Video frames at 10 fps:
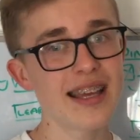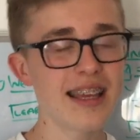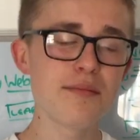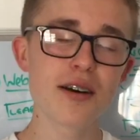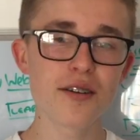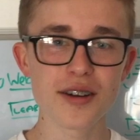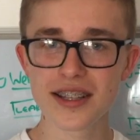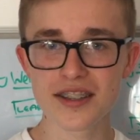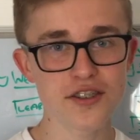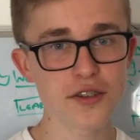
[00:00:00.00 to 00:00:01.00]
email,
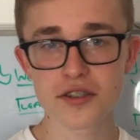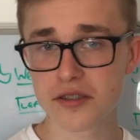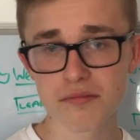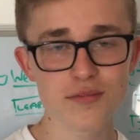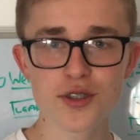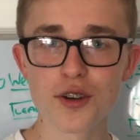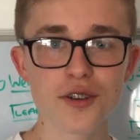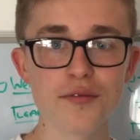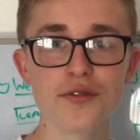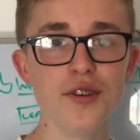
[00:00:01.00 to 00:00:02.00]
and it's just so
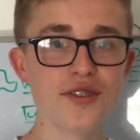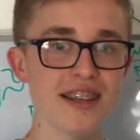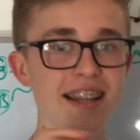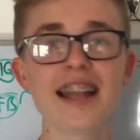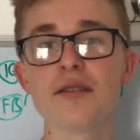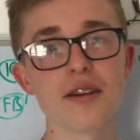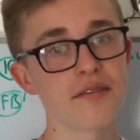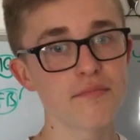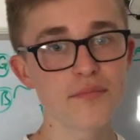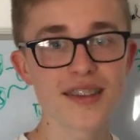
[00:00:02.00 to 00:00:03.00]
confusing. Anyway,
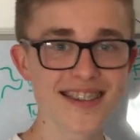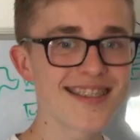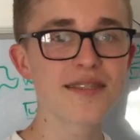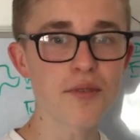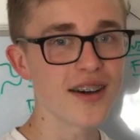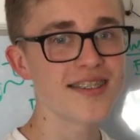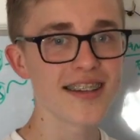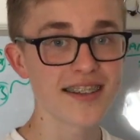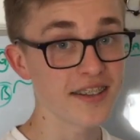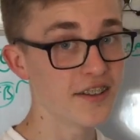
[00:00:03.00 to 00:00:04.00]
this is what I
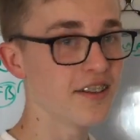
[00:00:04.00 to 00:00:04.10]
did